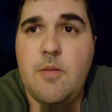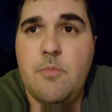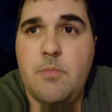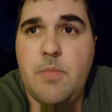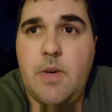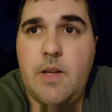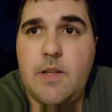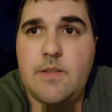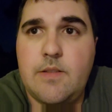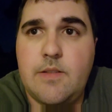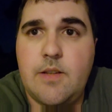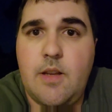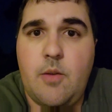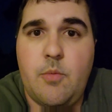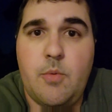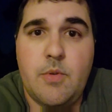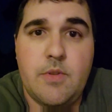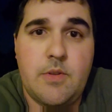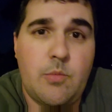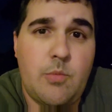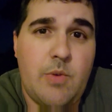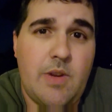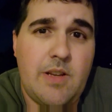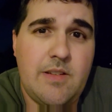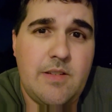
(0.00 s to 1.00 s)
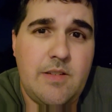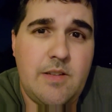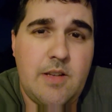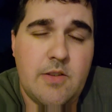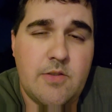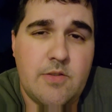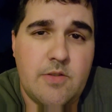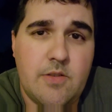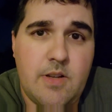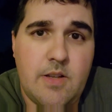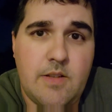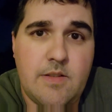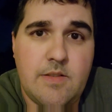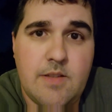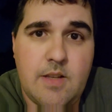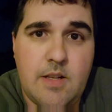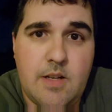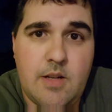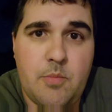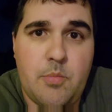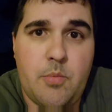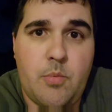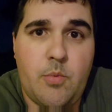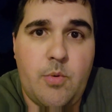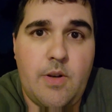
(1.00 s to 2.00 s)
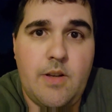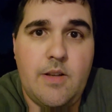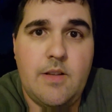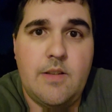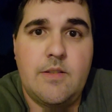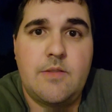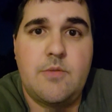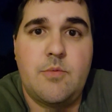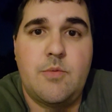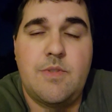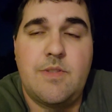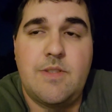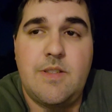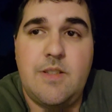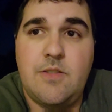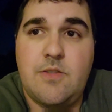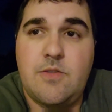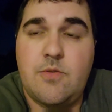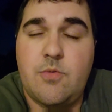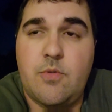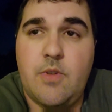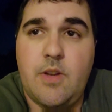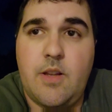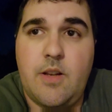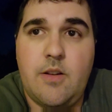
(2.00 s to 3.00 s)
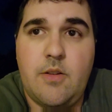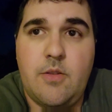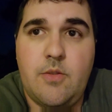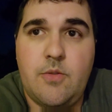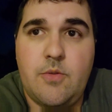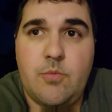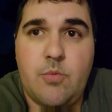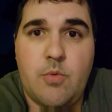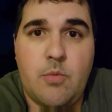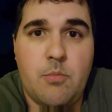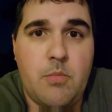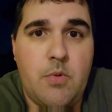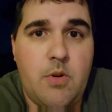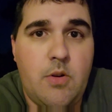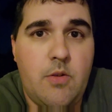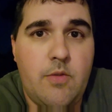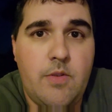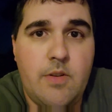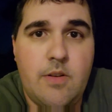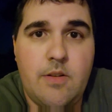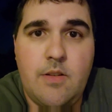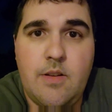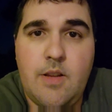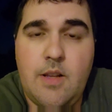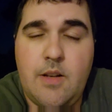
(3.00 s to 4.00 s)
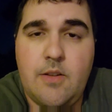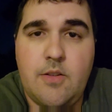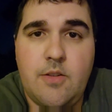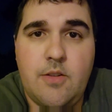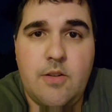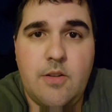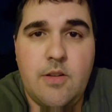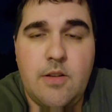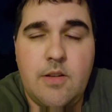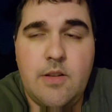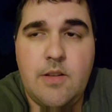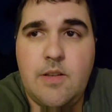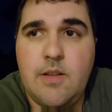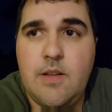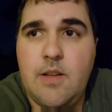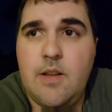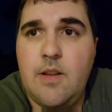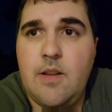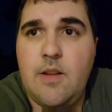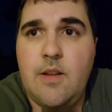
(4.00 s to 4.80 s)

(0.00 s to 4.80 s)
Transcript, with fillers: But uh, with the way yesterday's setup was, was these tornadoes were moving at a good